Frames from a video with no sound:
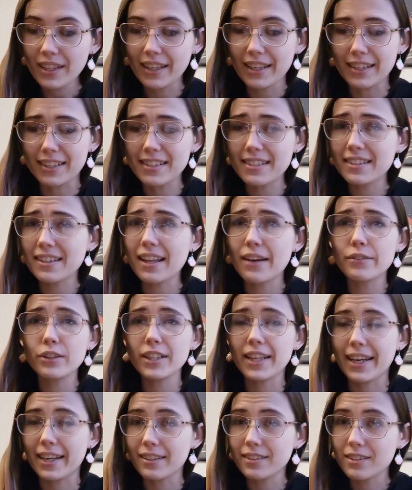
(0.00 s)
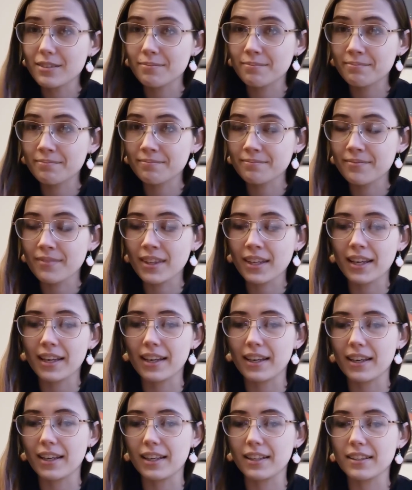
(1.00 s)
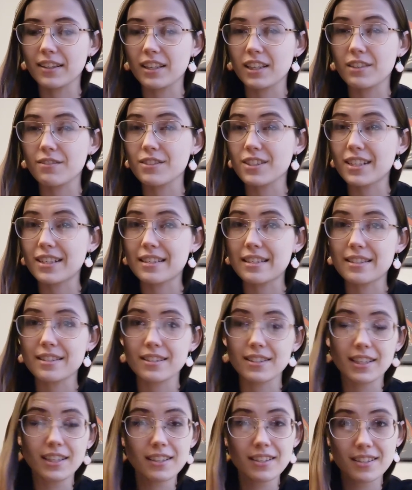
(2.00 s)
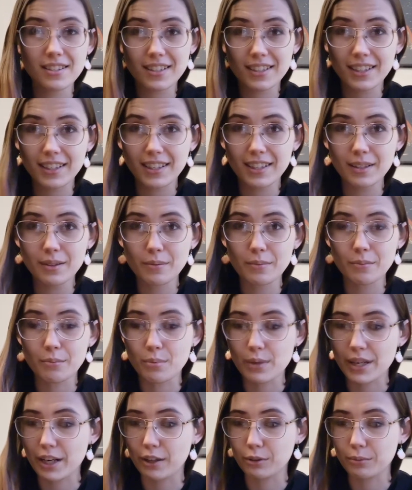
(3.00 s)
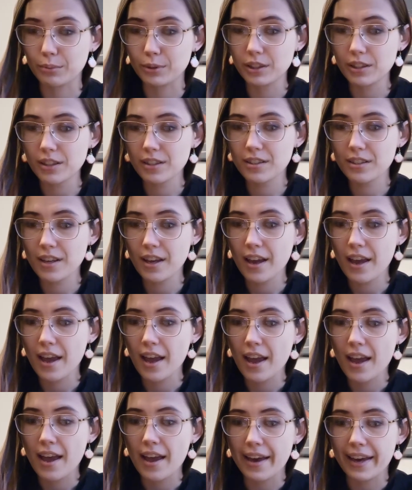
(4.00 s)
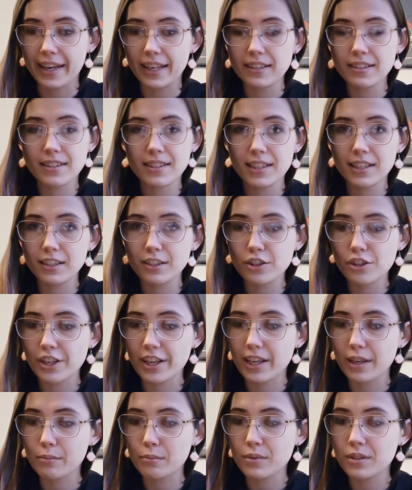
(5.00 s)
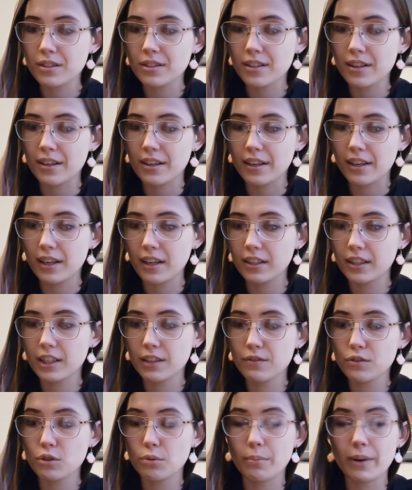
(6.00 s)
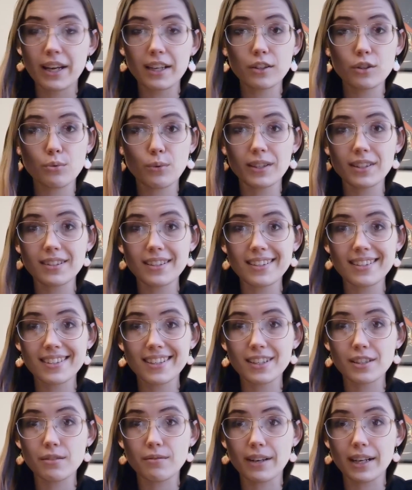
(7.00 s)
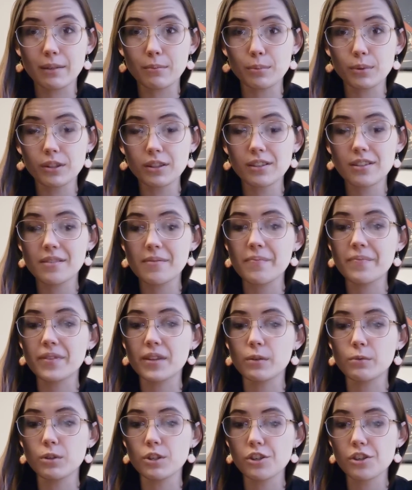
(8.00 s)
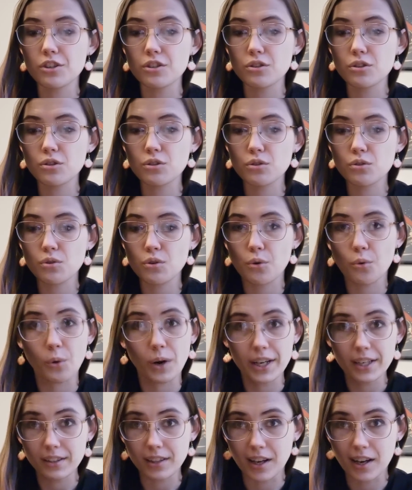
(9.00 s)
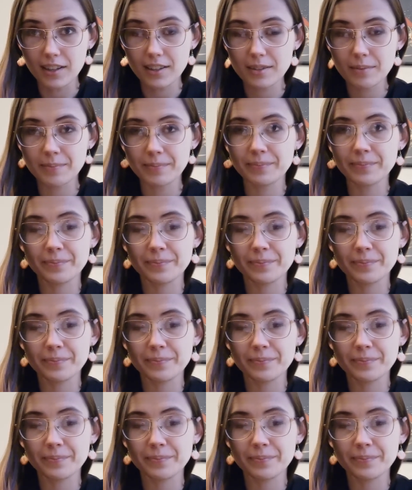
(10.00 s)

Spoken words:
It is level 8. It gives 16 brown books, 18 gems, and gives you back 26 red books, which is quite a lot.